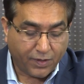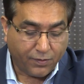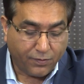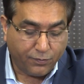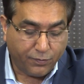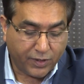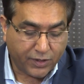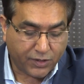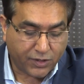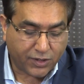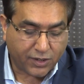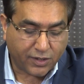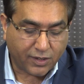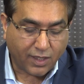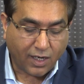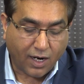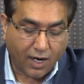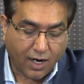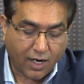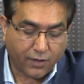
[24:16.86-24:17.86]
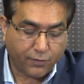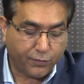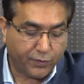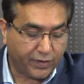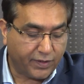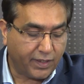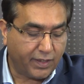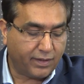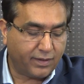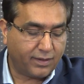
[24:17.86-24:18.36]
which are
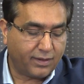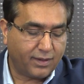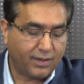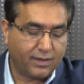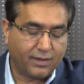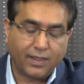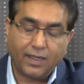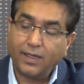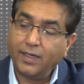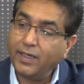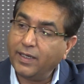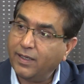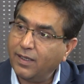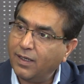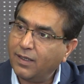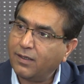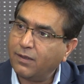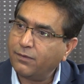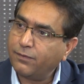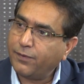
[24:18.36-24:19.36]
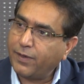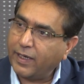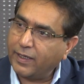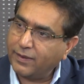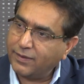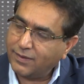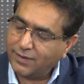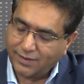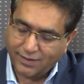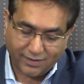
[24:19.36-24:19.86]
within the legal
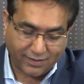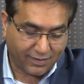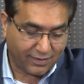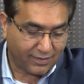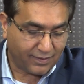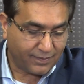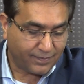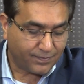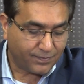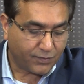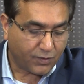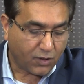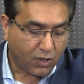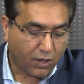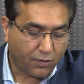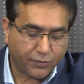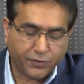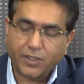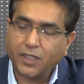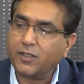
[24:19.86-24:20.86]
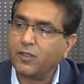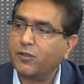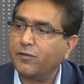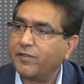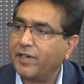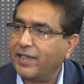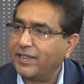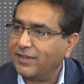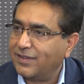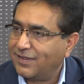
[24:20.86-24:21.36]
confines of Charter of
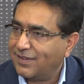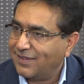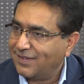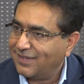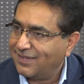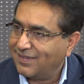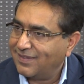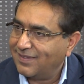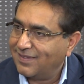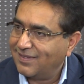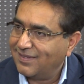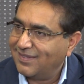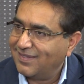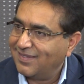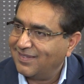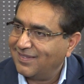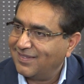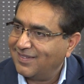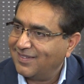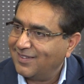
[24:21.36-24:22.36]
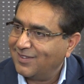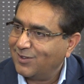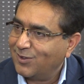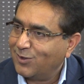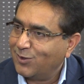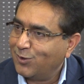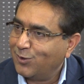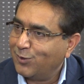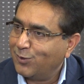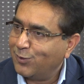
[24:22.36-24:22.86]
Rights.
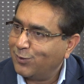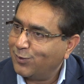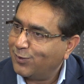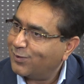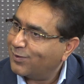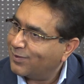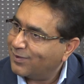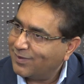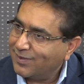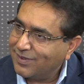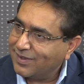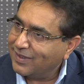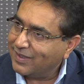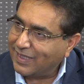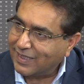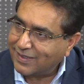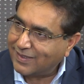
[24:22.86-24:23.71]
So, does